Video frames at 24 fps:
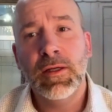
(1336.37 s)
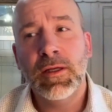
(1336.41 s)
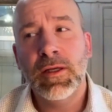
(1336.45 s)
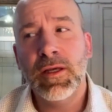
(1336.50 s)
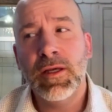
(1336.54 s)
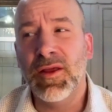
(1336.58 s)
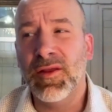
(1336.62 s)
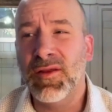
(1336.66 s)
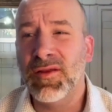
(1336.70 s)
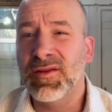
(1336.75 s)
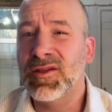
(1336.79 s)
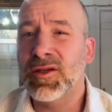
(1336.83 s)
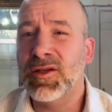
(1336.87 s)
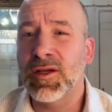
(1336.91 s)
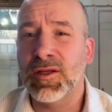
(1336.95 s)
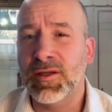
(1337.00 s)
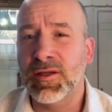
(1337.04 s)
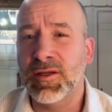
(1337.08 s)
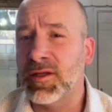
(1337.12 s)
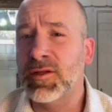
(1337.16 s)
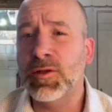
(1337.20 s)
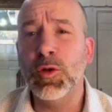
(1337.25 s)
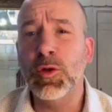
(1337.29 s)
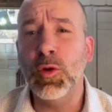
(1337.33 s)
it's just
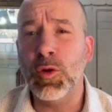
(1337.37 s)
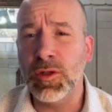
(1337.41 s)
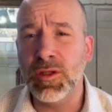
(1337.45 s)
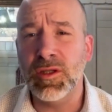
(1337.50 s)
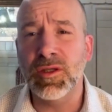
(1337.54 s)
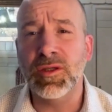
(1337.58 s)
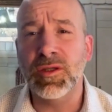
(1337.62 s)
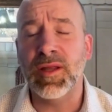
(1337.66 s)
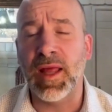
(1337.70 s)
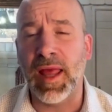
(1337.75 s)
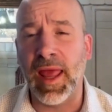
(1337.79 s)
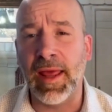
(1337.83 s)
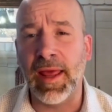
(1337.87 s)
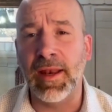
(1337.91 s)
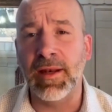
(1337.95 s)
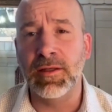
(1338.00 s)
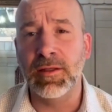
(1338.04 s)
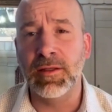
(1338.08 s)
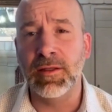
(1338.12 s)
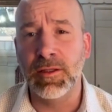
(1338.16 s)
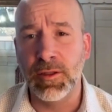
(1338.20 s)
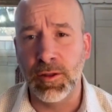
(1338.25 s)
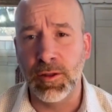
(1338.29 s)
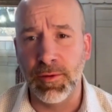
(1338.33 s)
this tool just can't
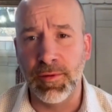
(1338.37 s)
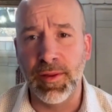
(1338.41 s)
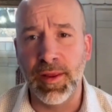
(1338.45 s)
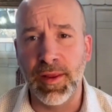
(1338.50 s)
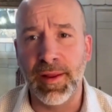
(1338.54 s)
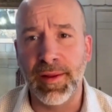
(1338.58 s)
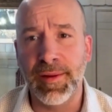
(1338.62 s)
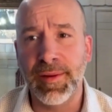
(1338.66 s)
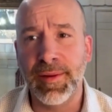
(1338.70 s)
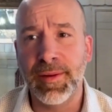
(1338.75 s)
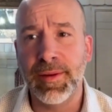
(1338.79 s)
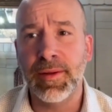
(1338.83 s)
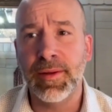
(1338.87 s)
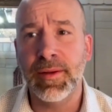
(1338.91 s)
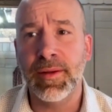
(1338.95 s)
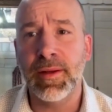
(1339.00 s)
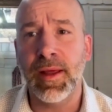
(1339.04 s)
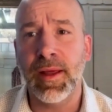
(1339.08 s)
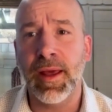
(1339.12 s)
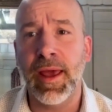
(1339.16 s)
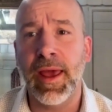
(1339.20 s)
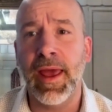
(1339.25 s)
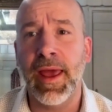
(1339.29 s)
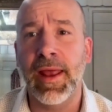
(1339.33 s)
do this.
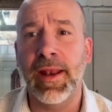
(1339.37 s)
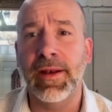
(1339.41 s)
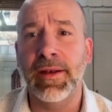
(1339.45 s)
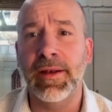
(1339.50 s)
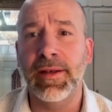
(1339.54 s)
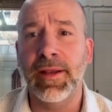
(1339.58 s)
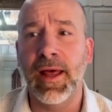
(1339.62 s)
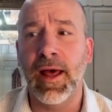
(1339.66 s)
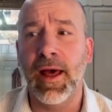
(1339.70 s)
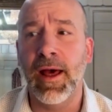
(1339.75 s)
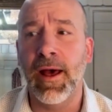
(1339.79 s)
And